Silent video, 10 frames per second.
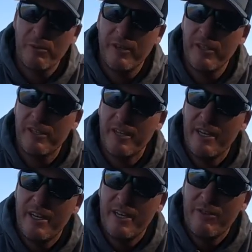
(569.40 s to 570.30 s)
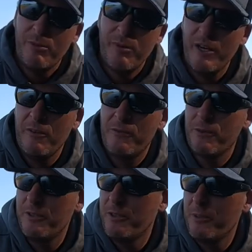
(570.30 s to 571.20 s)
bite. We've been out for
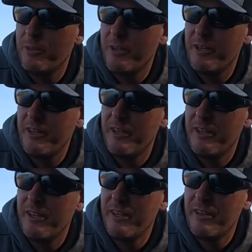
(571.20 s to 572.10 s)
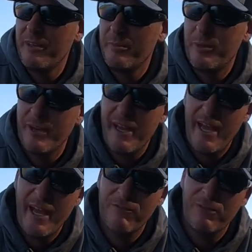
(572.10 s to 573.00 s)
a little bit, but I
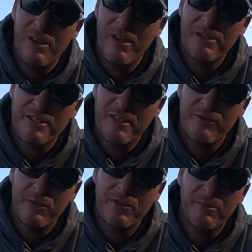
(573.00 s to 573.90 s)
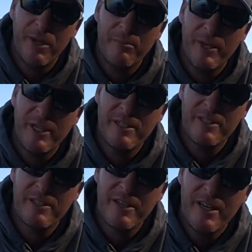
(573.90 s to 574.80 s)
have lost several of my baits.